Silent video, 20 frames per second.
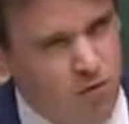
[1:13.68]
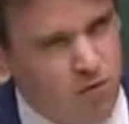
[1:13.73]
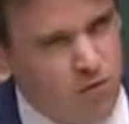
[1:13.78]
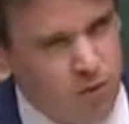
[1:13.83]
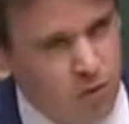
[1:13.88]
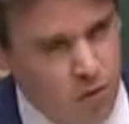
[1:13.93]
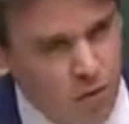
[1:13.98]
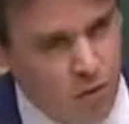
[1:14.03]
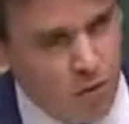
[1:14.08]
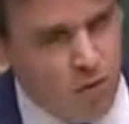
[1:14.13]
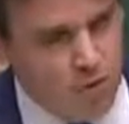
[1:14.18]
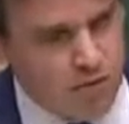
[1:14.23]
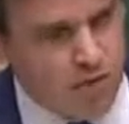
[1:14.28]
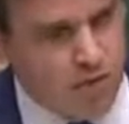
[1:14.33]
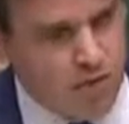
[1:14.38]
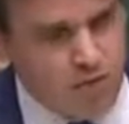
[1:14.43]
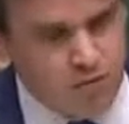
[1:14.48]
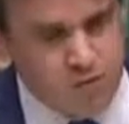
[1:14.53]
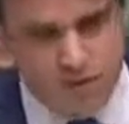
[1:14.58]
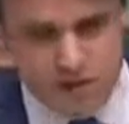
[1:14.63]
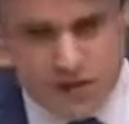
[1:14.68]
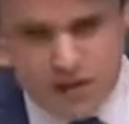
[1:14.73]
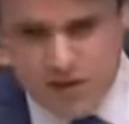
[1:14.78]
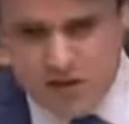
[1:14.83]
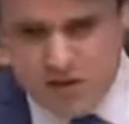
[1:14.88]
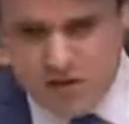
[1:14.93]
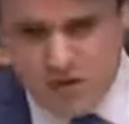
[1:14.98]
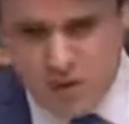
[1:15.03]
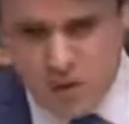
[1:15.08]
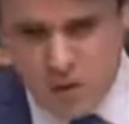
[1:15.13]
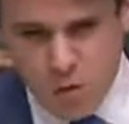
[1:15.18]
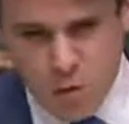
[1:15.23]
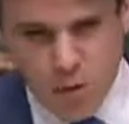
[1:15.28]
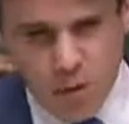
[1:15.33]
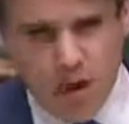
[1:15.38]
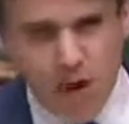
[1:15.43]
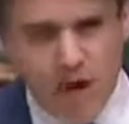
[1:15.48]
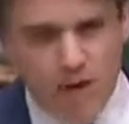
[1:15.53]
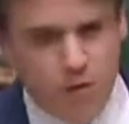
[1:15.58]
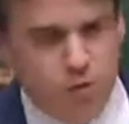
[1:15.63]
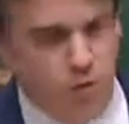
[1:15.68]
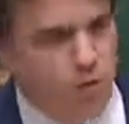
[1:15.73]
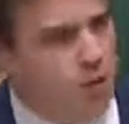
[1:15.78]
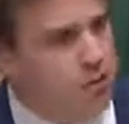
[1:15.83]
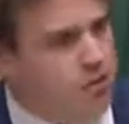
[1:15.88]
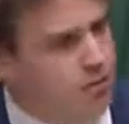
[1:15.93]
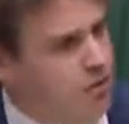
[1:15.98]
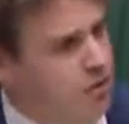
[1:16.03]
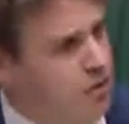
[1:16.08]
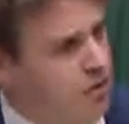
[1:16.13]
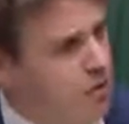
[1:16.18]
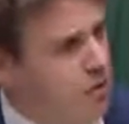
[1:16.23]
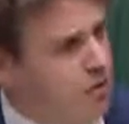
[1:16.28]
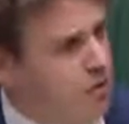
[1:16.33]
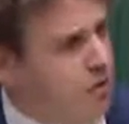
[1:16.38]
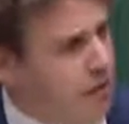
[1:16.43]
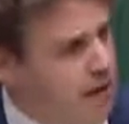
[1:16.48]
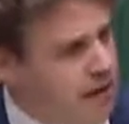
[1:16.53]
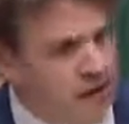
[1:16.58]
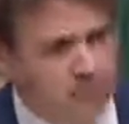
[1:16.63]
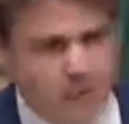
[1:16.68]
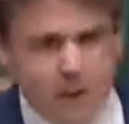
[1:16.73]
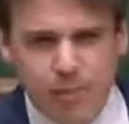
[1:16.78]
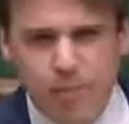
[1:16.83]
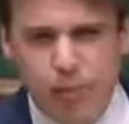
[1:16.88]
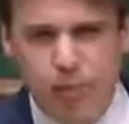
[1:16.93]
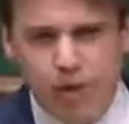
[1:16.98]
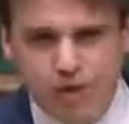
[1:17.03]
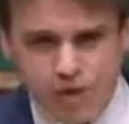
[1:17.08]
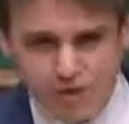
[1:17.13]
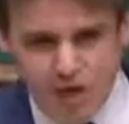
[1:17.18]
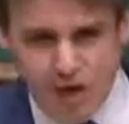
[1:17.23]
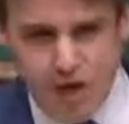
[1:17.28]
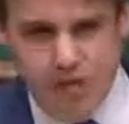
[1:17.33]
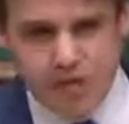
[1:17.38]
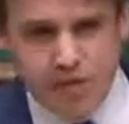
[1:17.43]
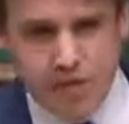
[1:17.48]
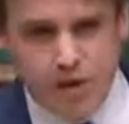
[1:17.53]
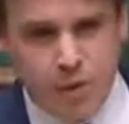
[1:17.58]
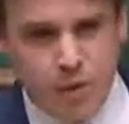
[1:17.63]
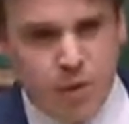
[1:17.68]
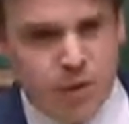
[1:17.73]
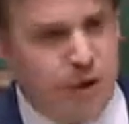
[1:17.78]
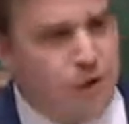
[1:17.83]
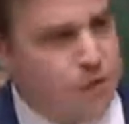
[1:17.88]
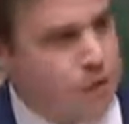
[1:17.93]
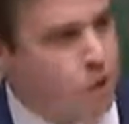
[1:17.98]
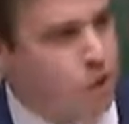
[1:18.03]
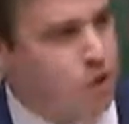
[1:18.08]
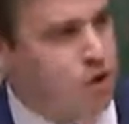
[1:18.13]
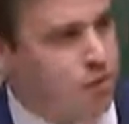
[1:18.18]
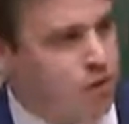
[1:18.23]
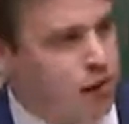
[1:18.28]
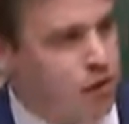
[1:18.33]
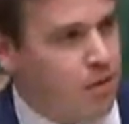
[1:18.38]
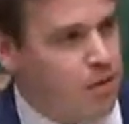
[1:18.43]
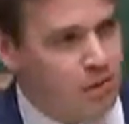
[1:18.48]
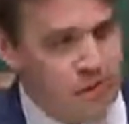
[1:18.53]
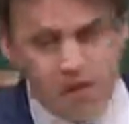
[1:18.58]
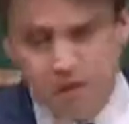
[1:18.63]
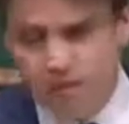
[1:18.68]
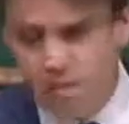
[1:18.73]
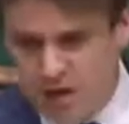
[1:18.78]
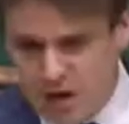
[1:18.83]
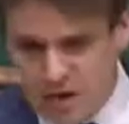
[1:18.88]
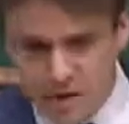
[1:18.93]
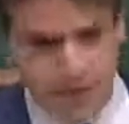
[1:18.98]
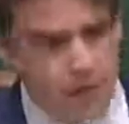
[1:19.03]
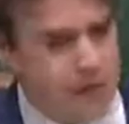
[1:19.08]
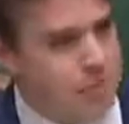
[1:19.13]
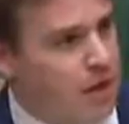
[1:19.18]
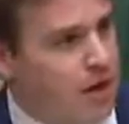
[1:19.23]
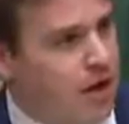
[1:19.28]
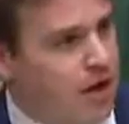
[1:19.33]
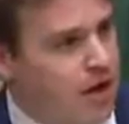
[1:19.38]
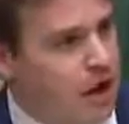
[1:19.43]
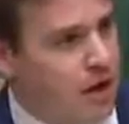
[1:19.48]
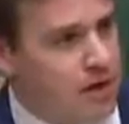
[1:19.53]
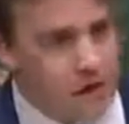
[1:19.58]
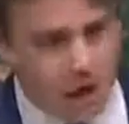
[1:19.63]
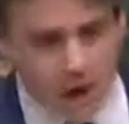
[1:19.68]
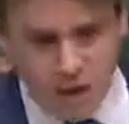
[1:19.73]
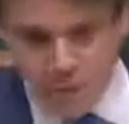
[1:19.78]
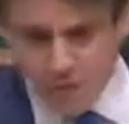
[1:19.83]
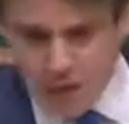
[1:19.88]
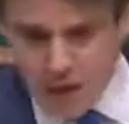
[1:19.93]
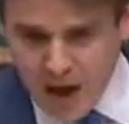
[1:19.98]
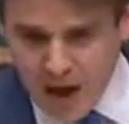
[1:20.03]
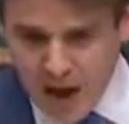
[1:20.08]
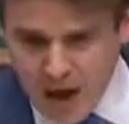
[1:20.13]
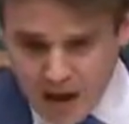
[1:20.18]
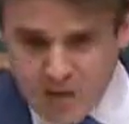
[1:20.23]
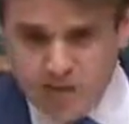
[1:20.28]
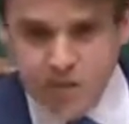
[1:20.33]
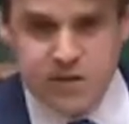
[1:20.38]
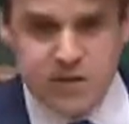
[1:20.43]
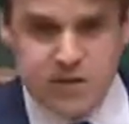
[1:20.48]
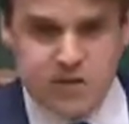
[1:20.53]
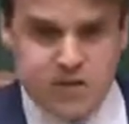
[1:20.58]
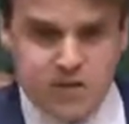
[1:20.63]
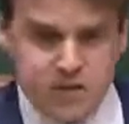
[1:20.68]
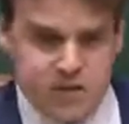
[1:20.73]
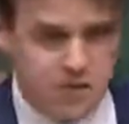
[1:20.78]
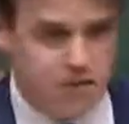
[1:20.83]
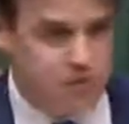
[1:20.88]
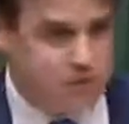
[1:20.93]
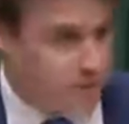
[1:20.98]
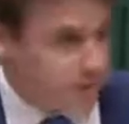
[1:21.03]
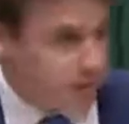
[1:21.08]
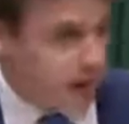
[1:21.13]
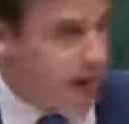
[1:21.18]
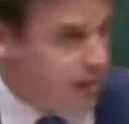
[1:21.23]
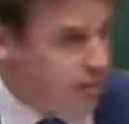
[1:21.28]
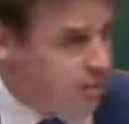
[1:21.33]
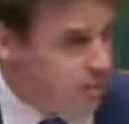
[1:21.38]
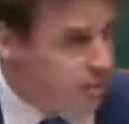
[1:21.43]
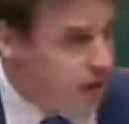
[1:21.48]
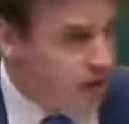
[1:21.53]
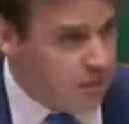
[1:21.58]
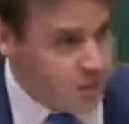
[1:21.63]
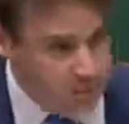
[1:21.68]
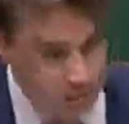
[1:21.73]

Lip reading: report that it isn't quite what many people were intending. When I talk about many people, I ahead of this debate, being